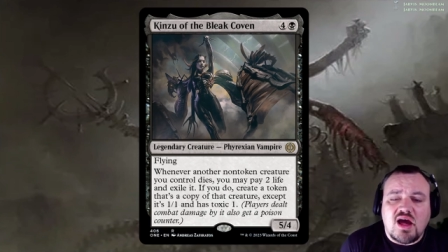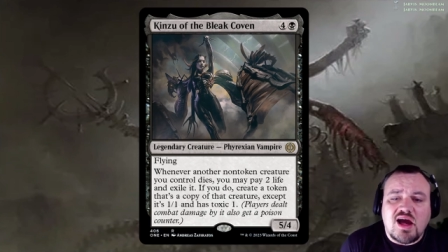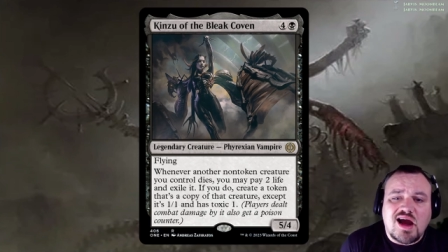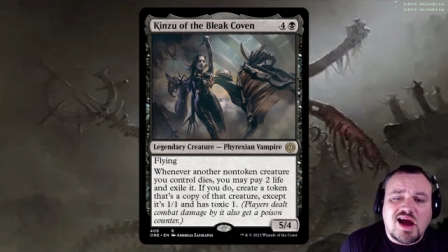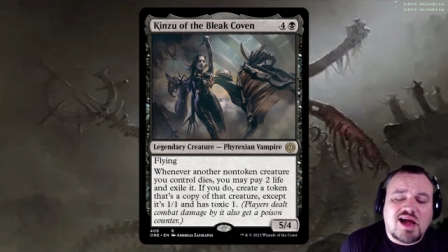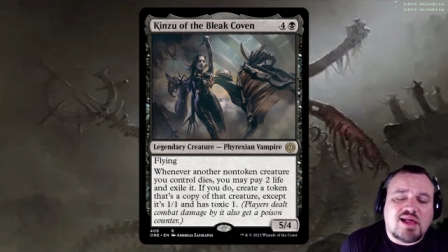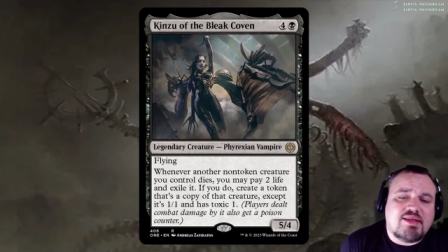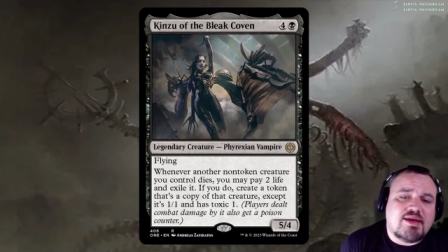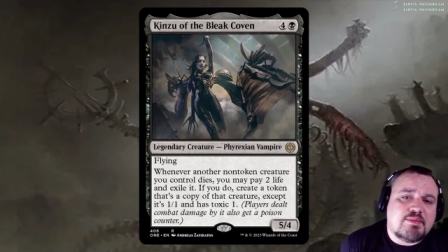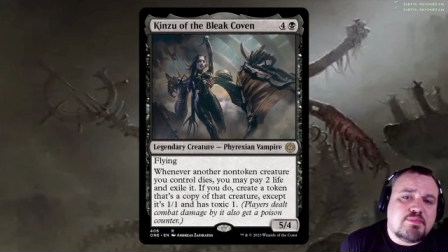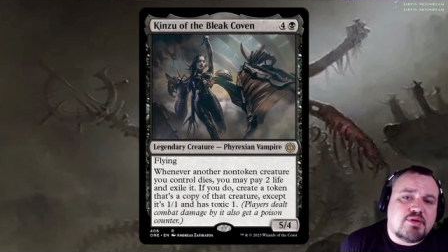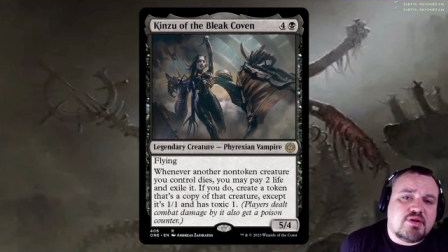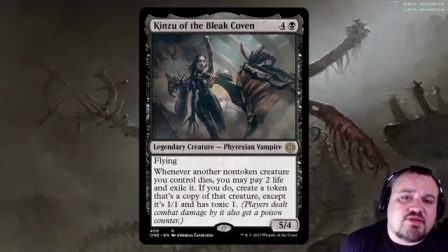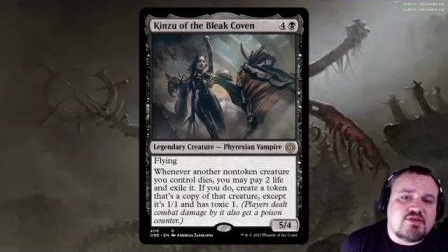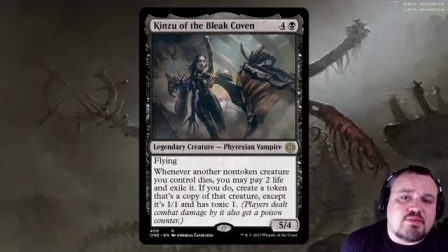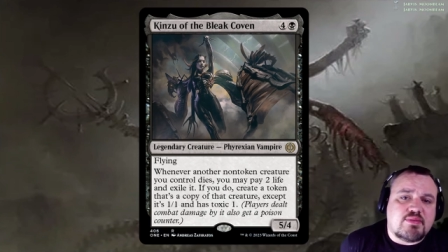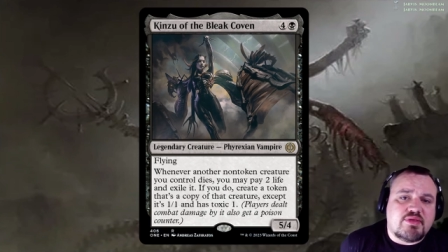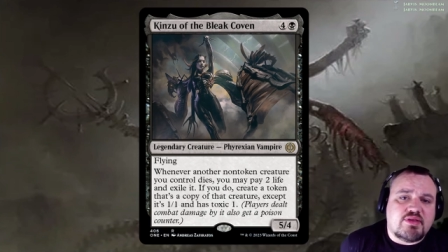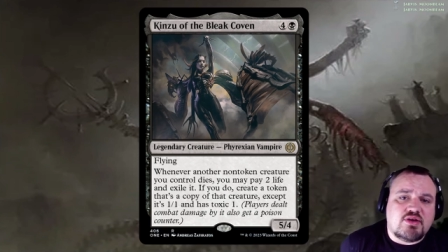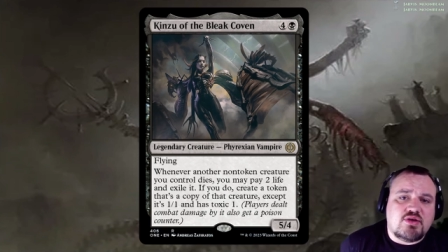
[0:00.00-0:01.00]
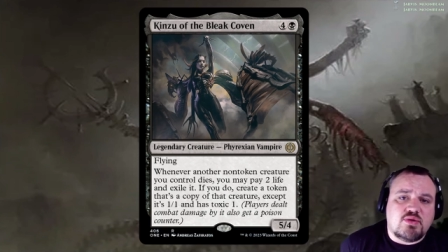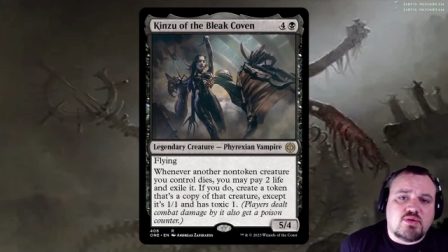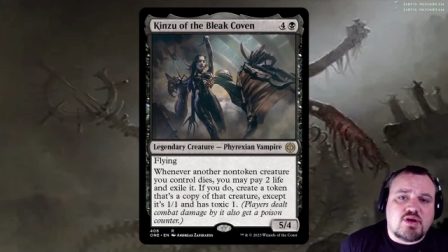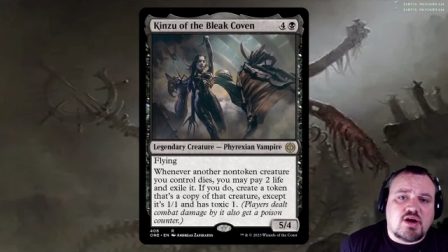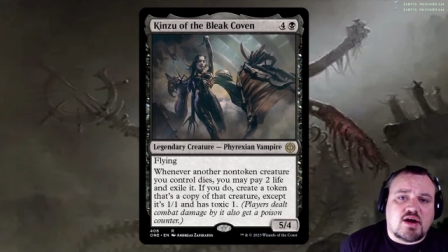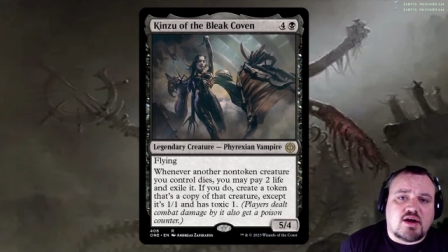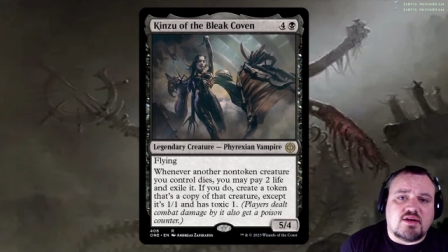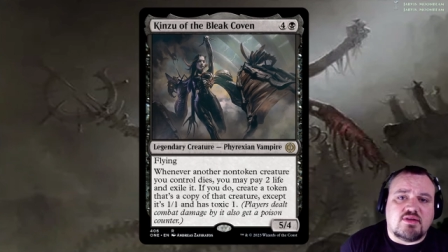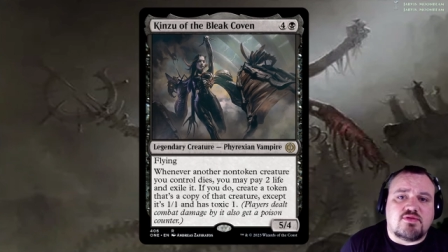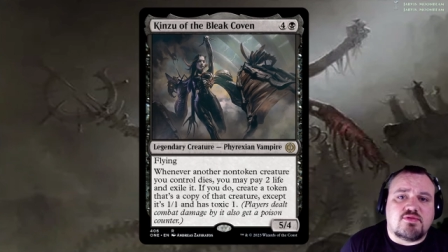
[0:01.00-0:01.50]
I like putting some of the new
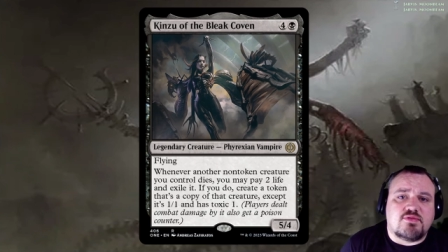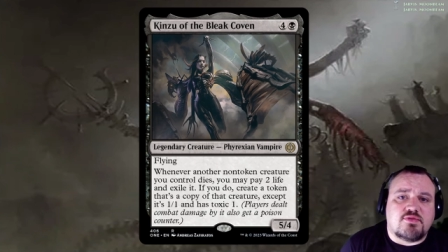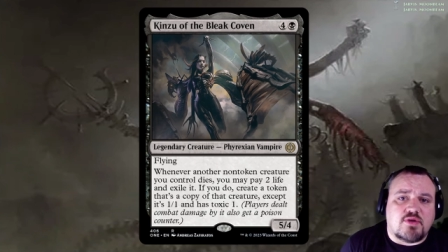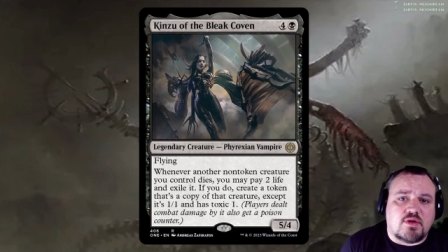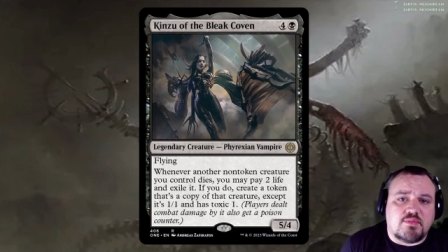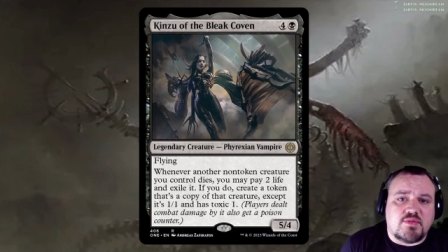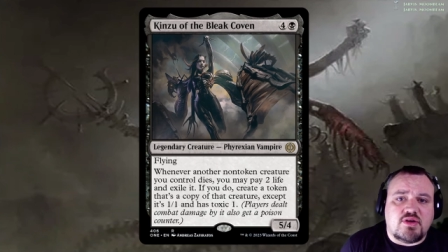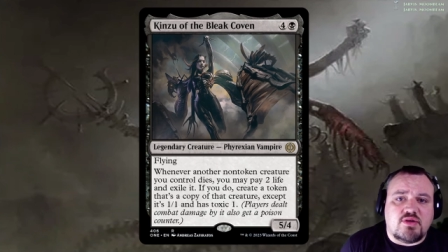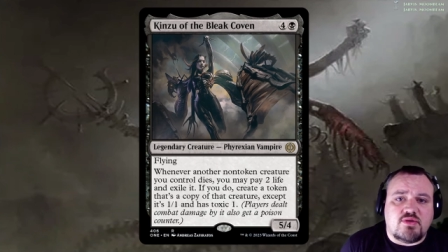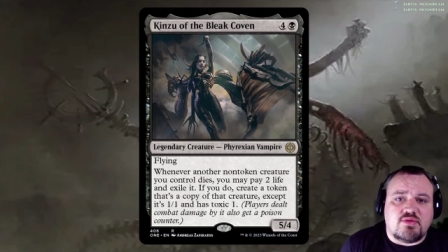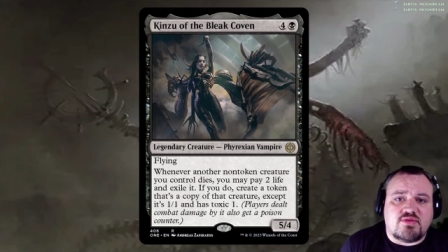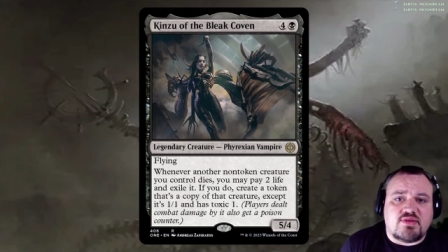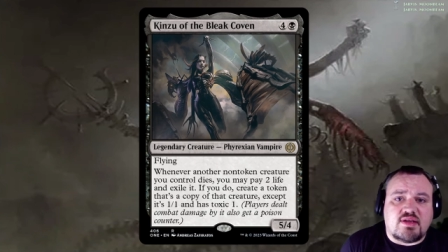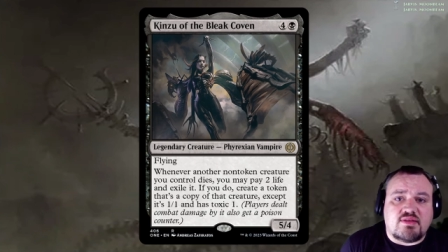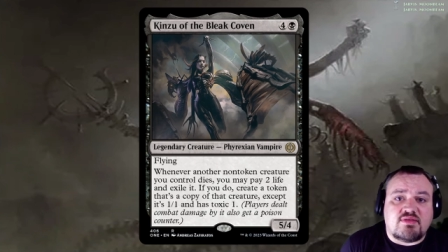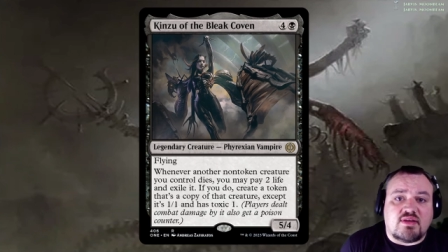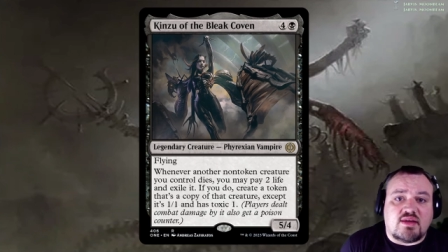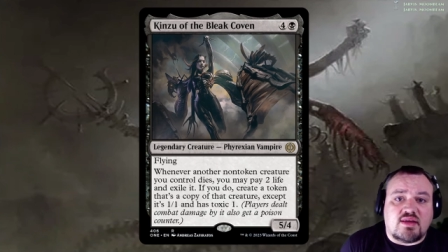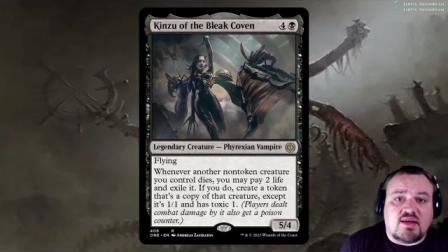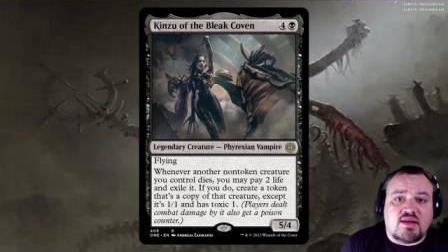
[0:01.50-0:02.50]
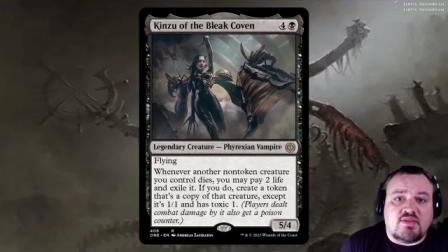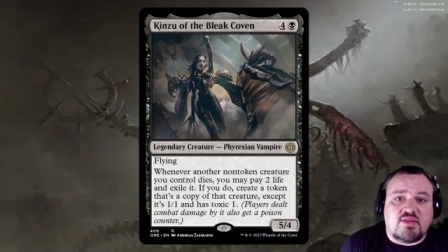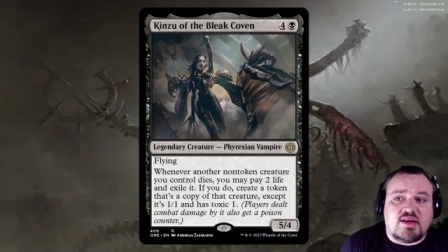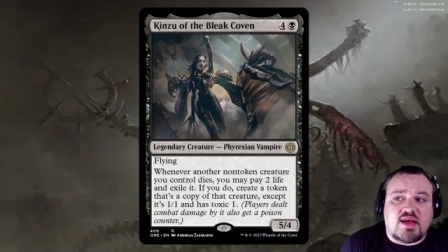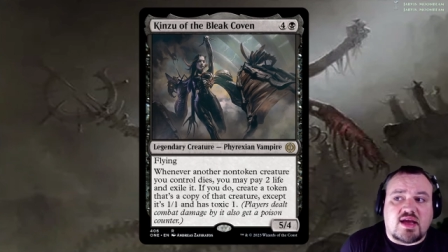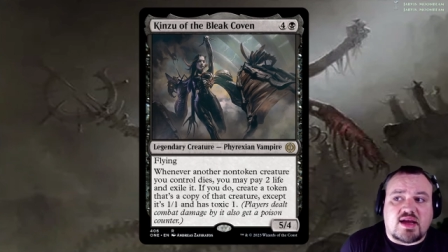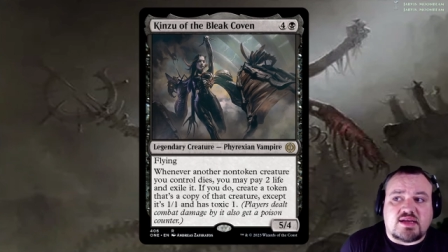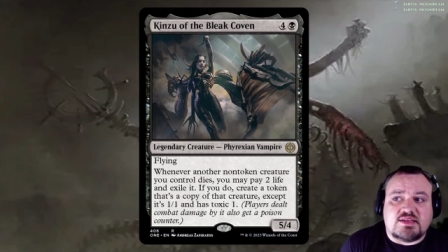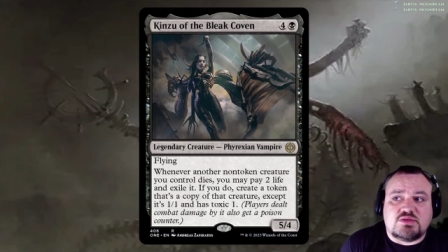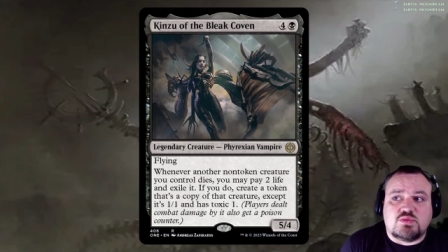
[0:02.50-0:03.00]
cards from the new sets in the
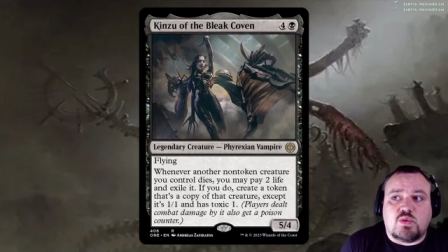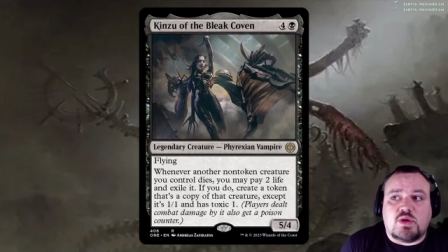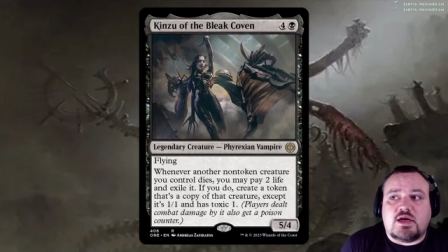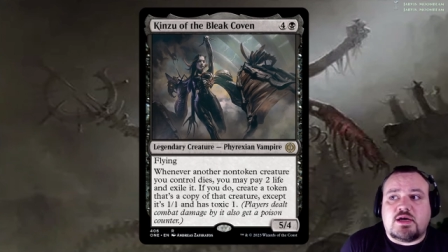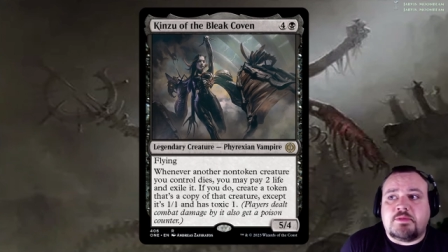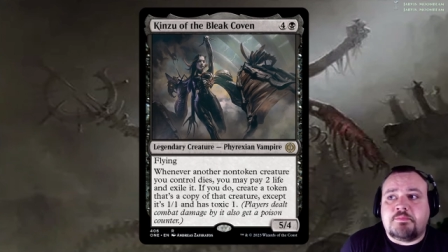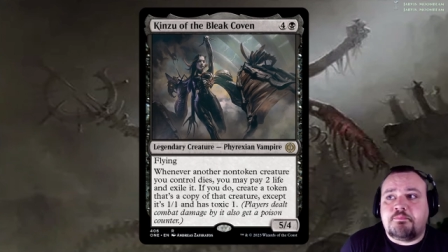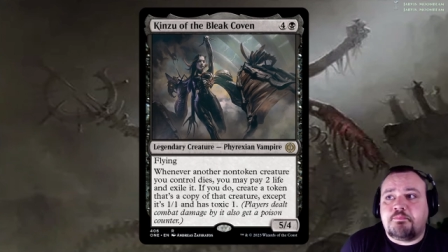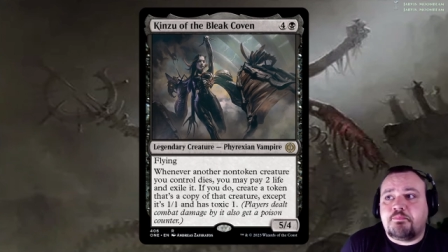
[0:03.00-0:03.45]
deck as well.